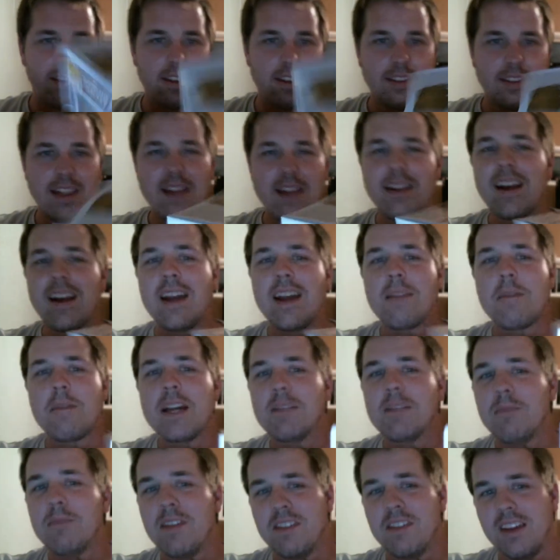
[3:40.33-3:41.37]
That kind of makes me
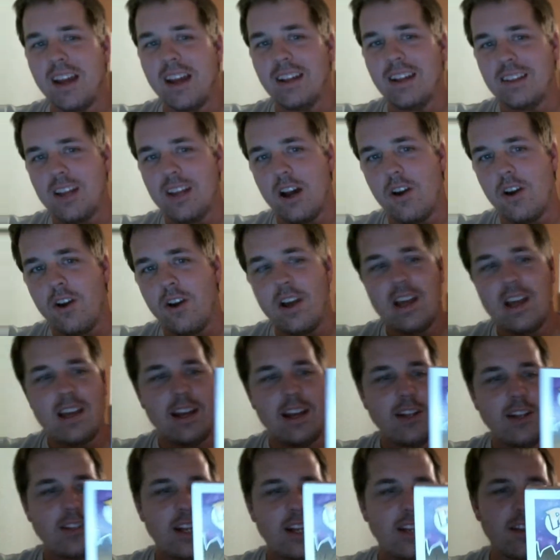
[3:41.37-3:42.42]
think, though. It's
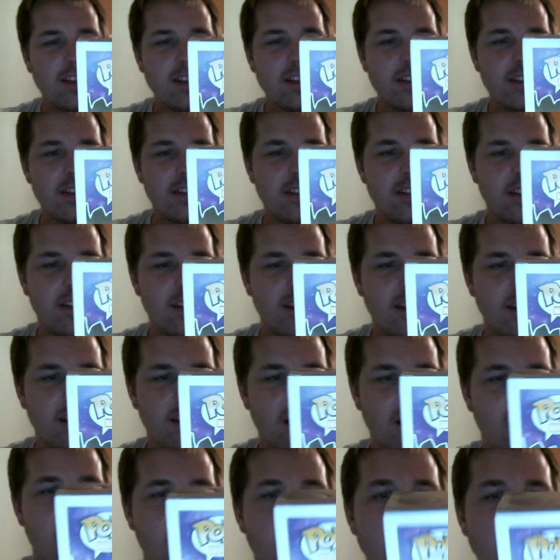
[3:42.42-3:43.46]
like this is...
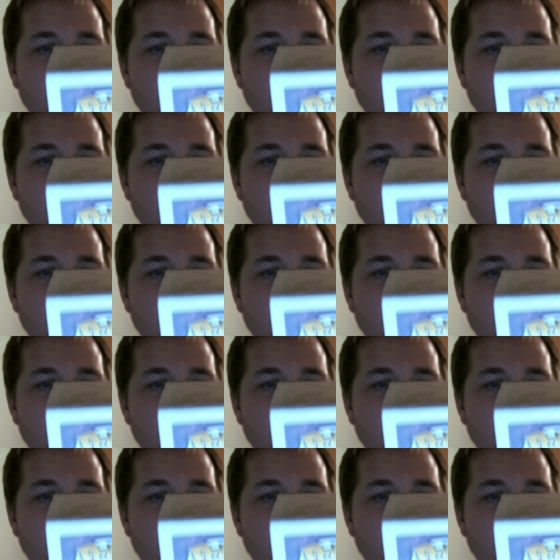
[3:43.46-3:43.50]
Oh, it's a